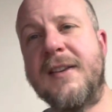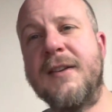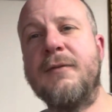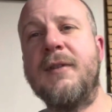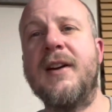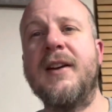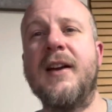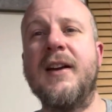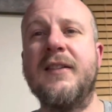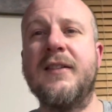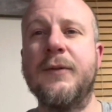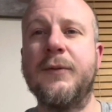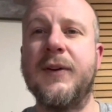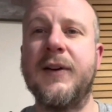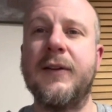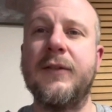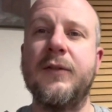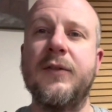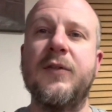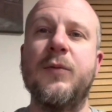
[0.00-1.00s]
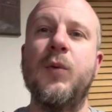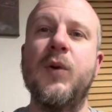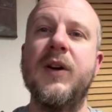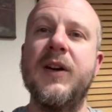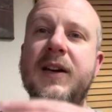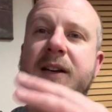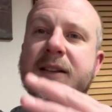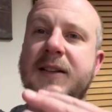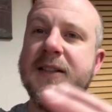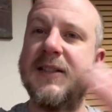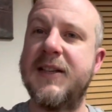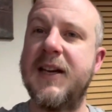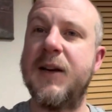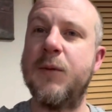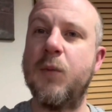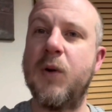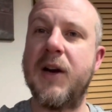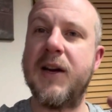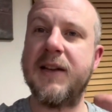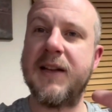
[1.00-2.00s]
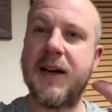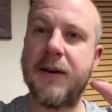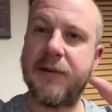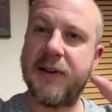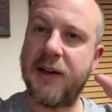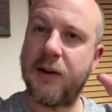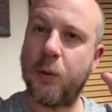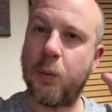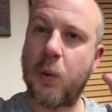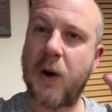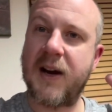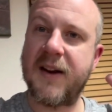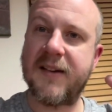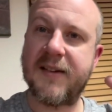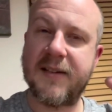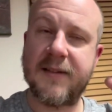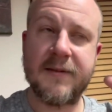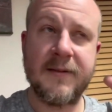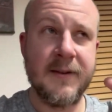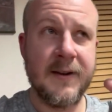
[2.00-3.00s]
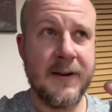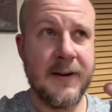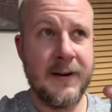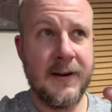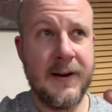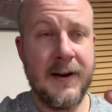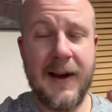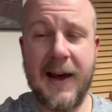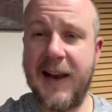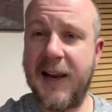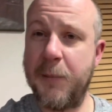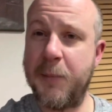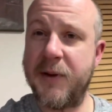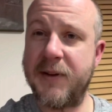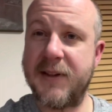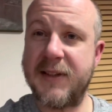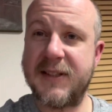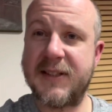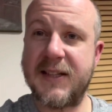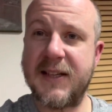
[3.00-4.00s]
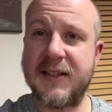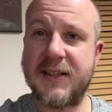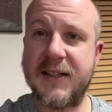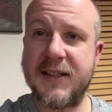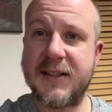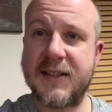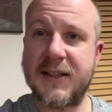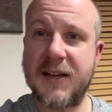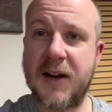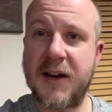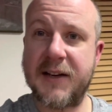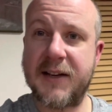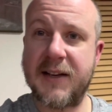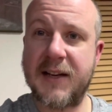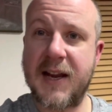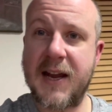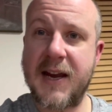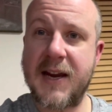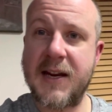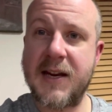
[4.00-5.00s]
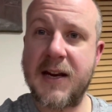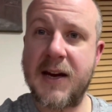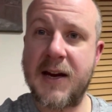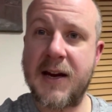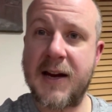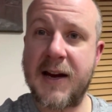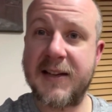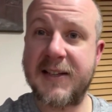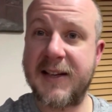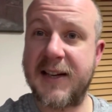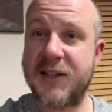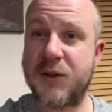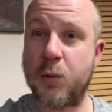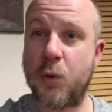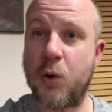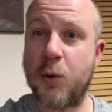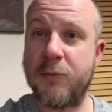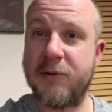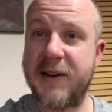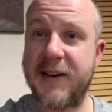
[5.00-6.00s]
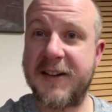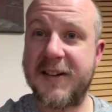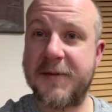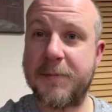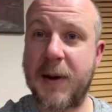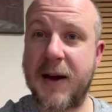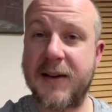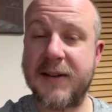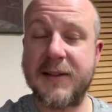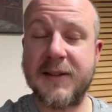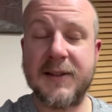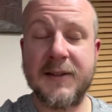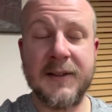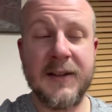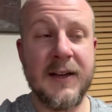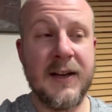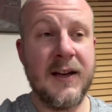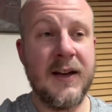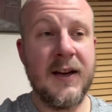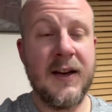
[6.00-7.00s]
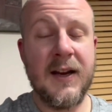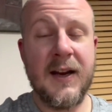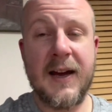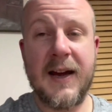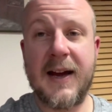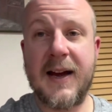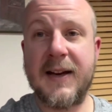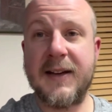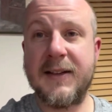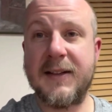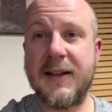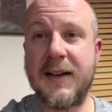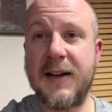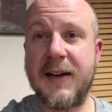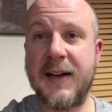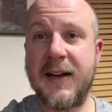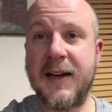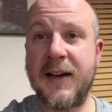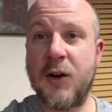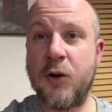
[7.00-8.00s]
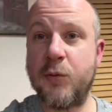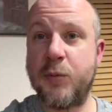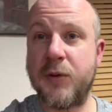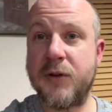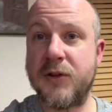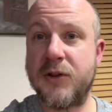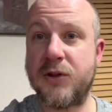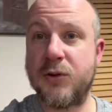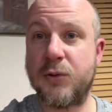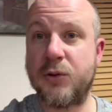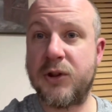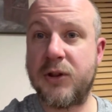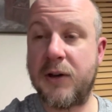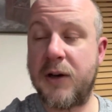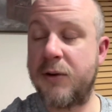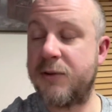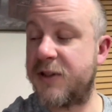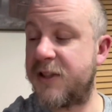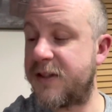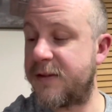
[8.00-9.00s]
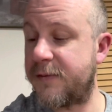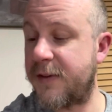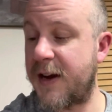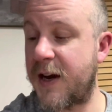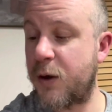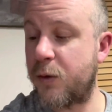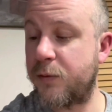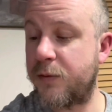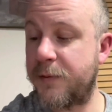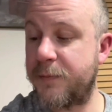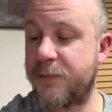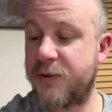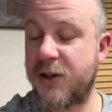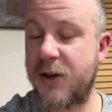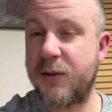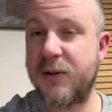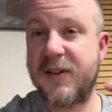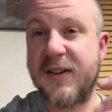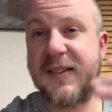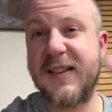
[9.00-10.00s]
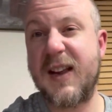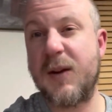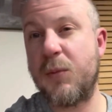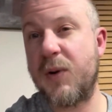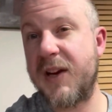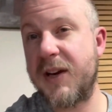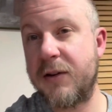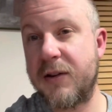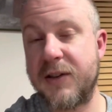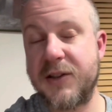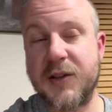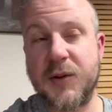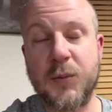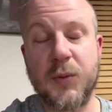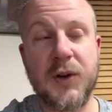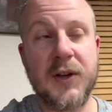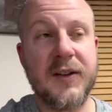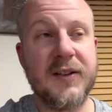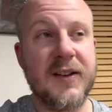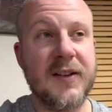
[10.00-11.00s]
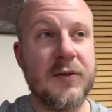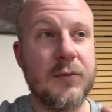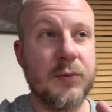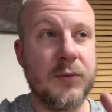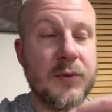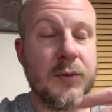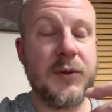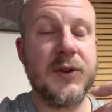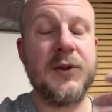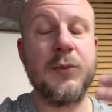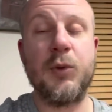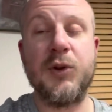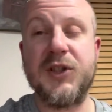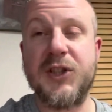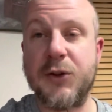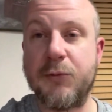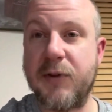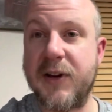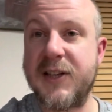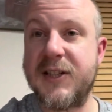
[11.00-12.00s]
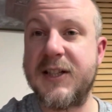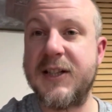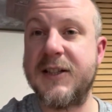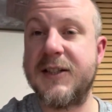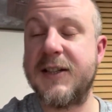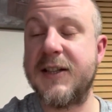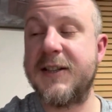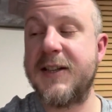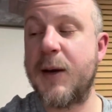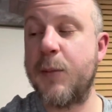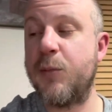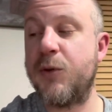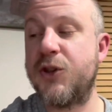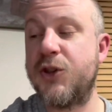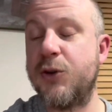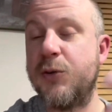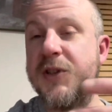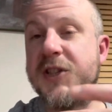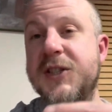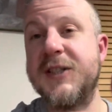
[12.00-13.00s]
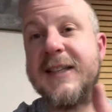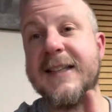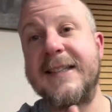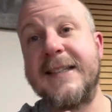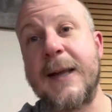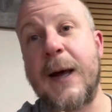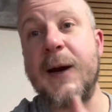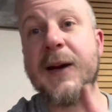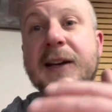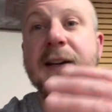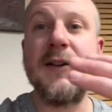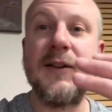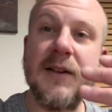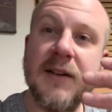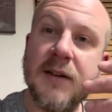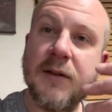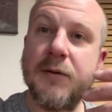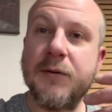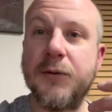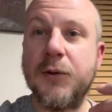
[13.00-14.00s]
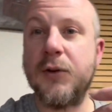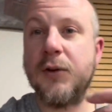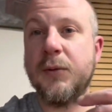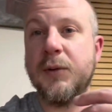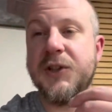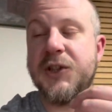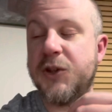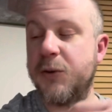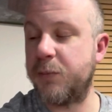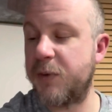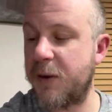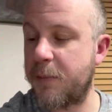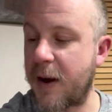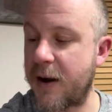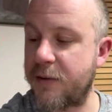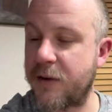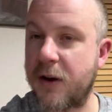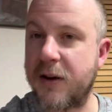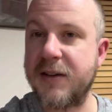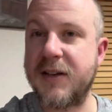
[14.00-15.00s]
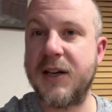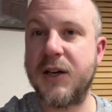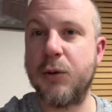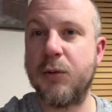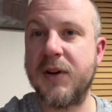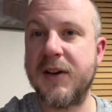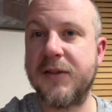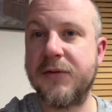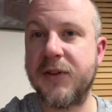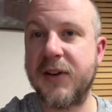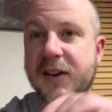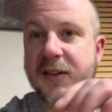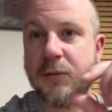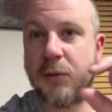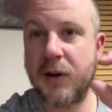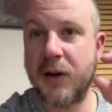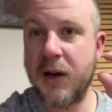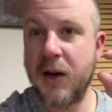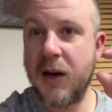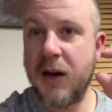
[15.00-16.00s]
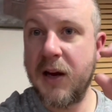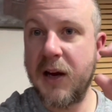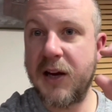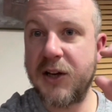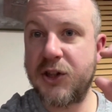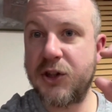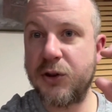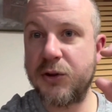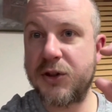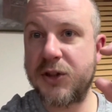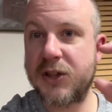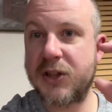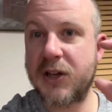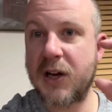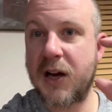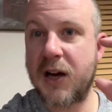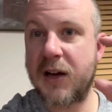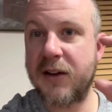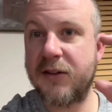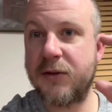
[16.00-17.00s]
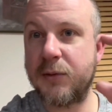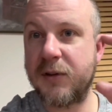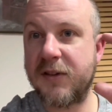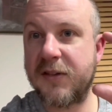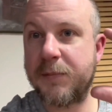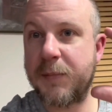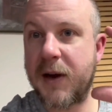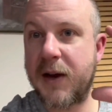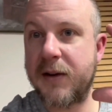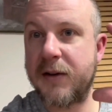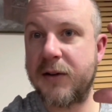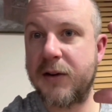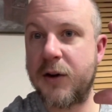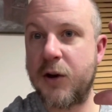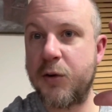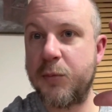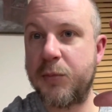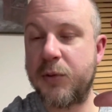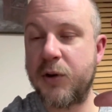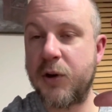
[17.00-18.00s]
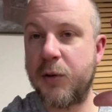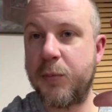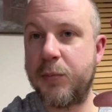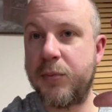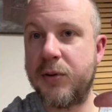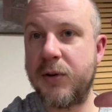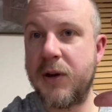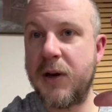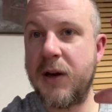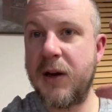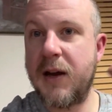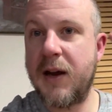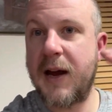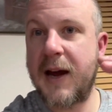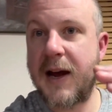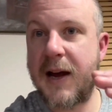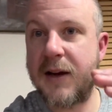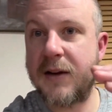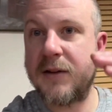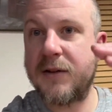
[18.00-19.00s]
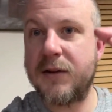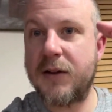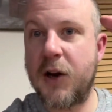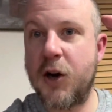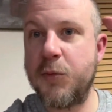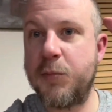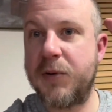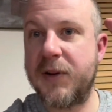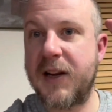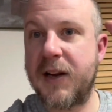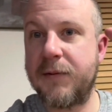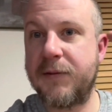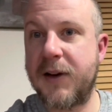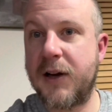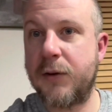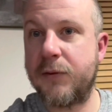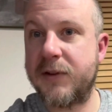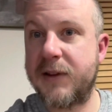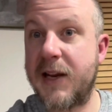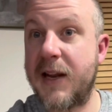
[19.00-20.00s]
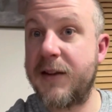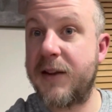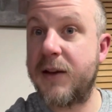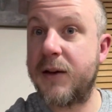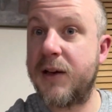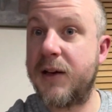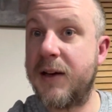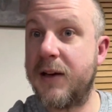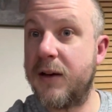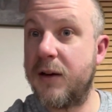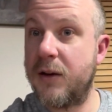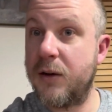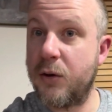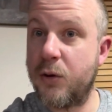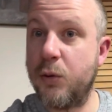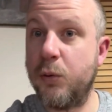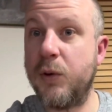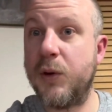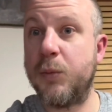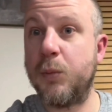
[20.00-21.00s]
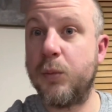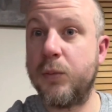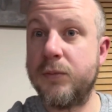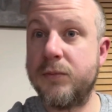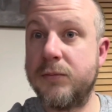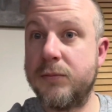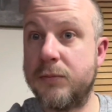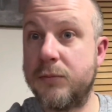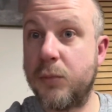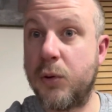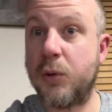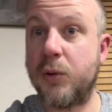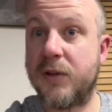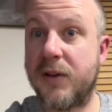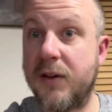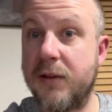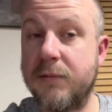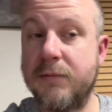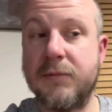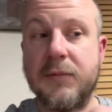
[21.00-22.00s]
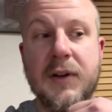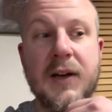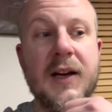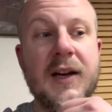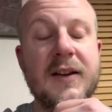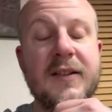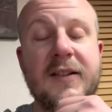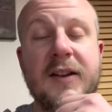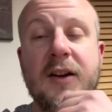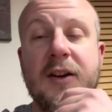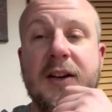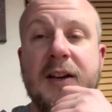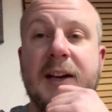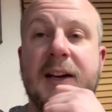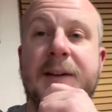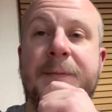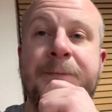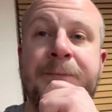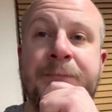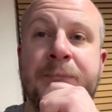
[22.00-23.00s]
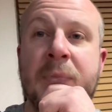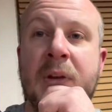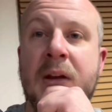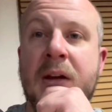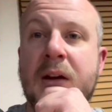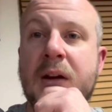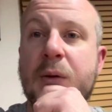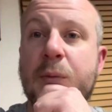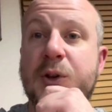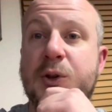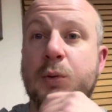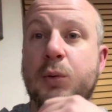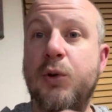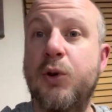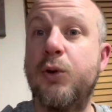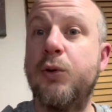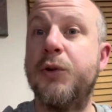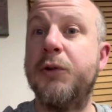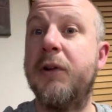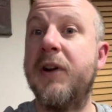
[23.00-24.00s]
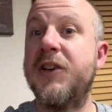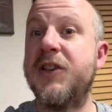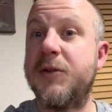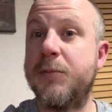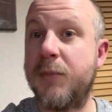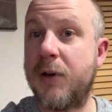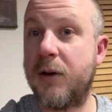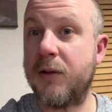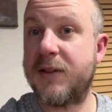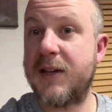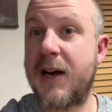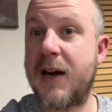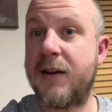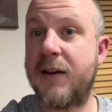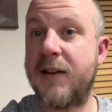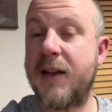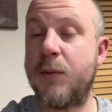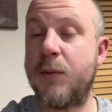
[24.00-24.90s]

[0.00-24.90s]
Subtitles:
radiator valves work in the same way. They have a little wax element that sits inside, and they, as it gets warmer, it expands and it opens or closes a valve. So it's the same way your engine works. Is once it reaches the temperature it's designed for, which should be about 90 degrees for this one, it should start to expand and open up and open that valve and let the coolant water circulate, which will cool your engine block down. And then